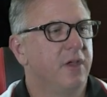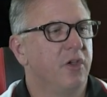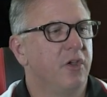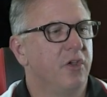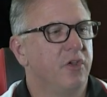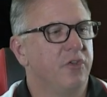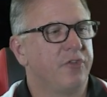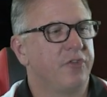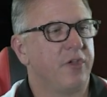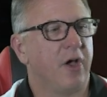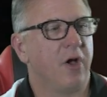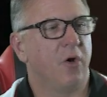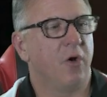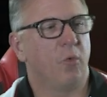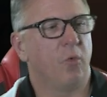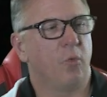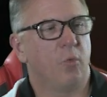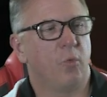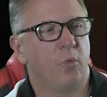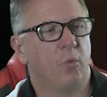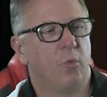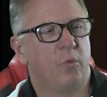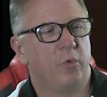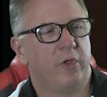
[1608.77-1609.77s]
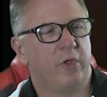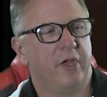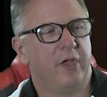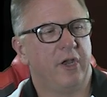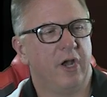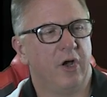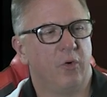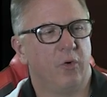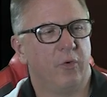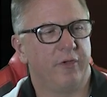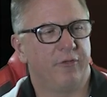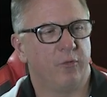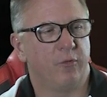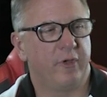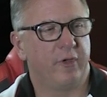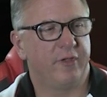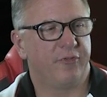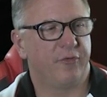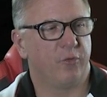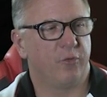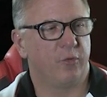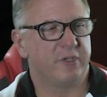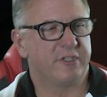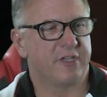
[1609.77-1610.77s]
So
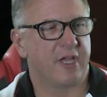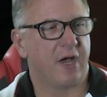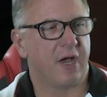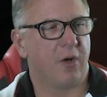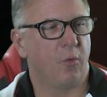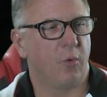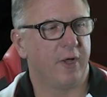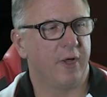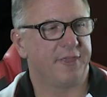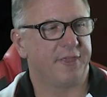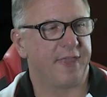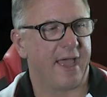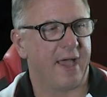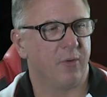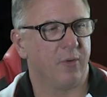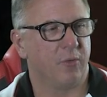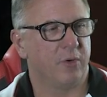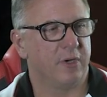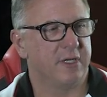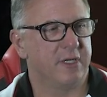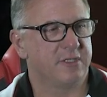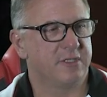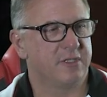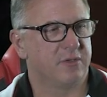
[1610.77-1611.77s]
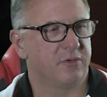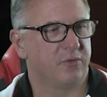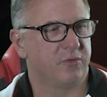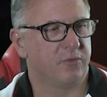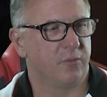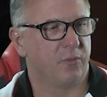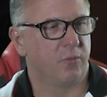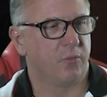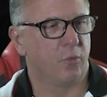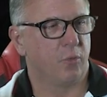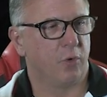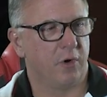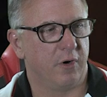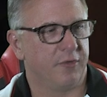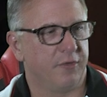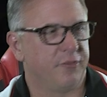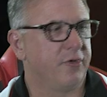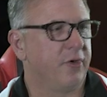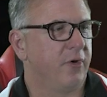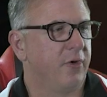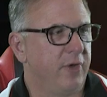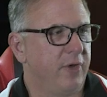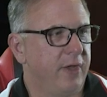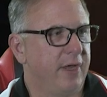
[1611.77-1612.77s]
we saw what that was worth.
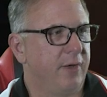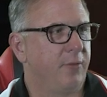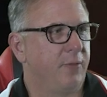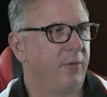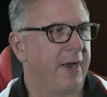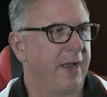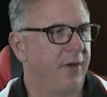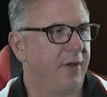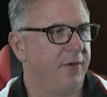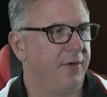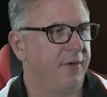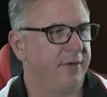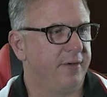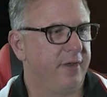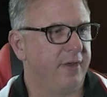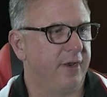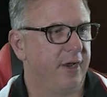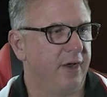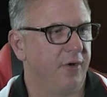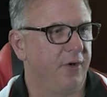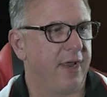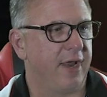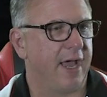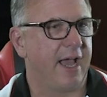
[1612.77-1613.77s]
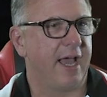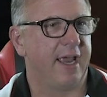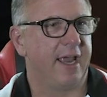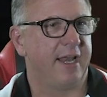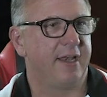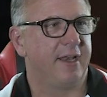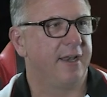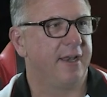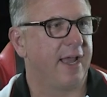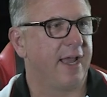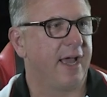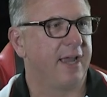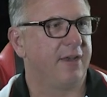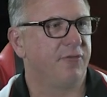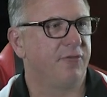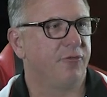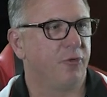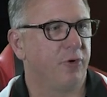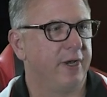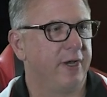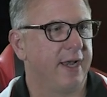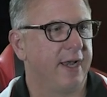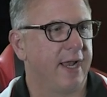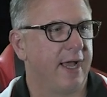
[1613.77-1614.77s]
So around
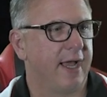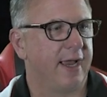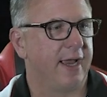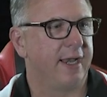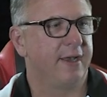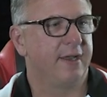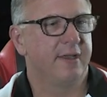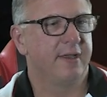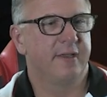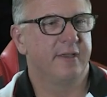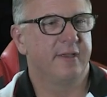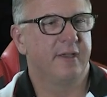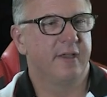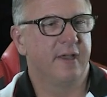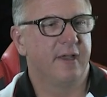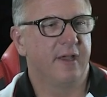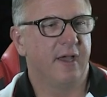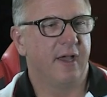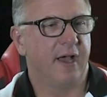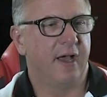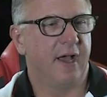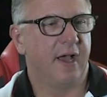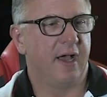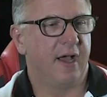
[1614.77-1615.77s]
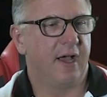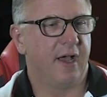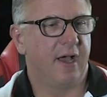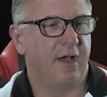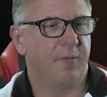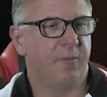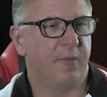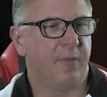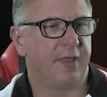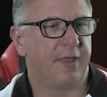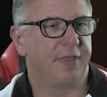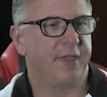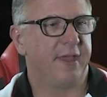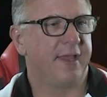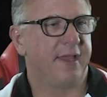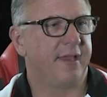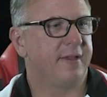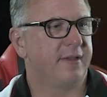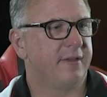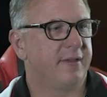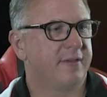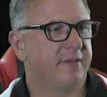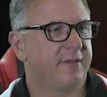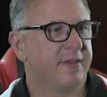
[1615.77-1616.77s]
$9.49. I think
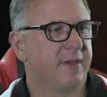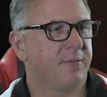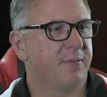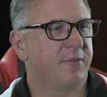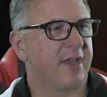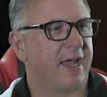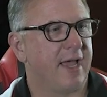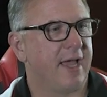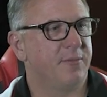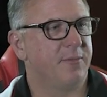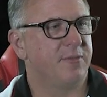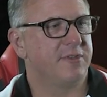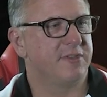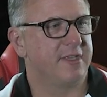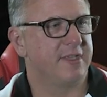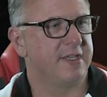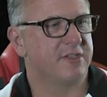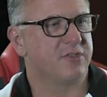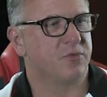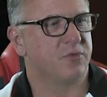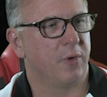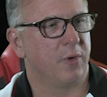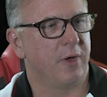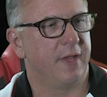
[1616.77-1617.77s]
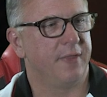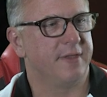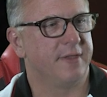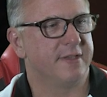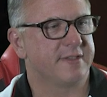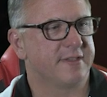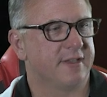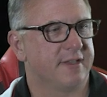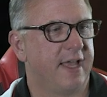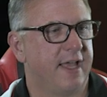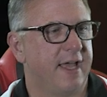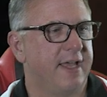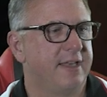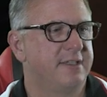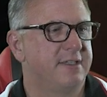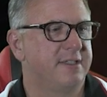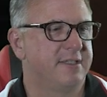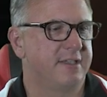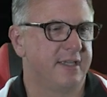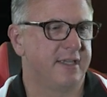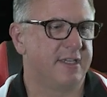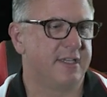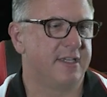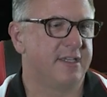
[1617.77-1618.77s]
sometimes this one, the
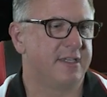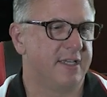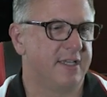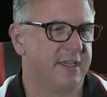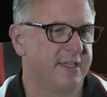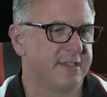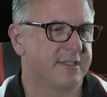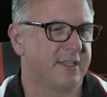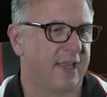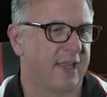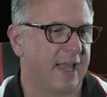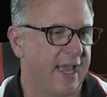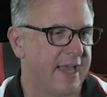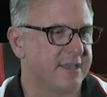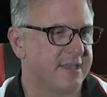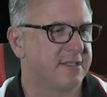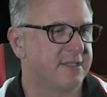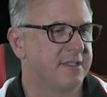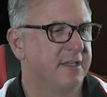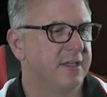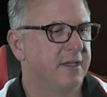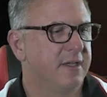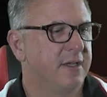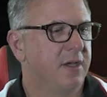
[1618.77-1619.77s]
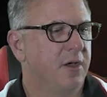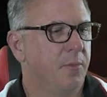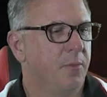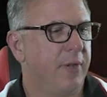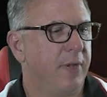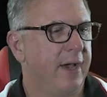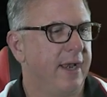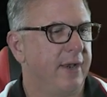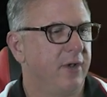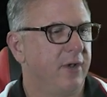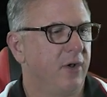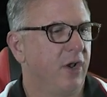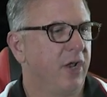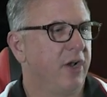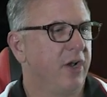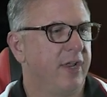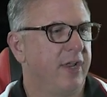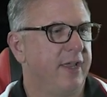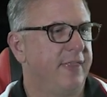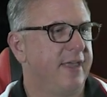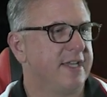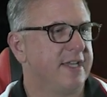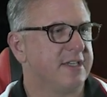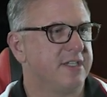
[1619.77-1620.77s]
sleds, is less. But
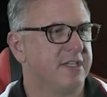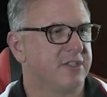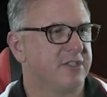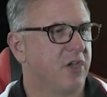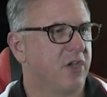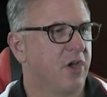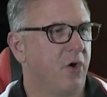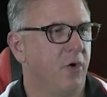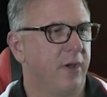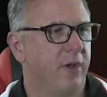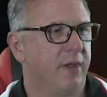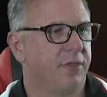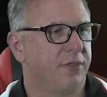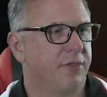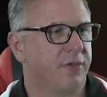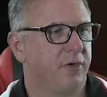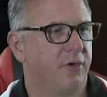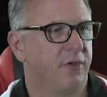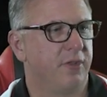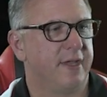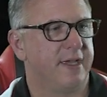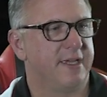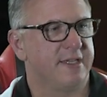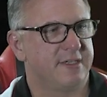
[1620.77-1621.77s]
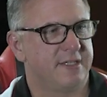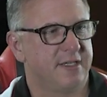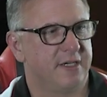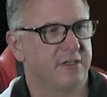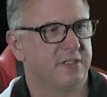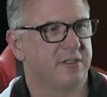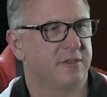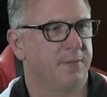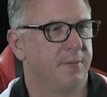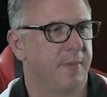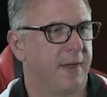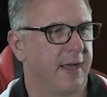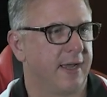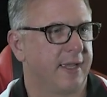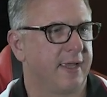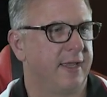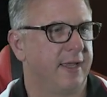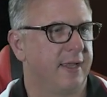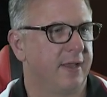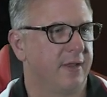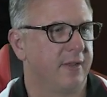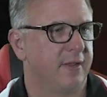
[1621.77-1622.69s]
literally, that's just going through this. Here's a mocking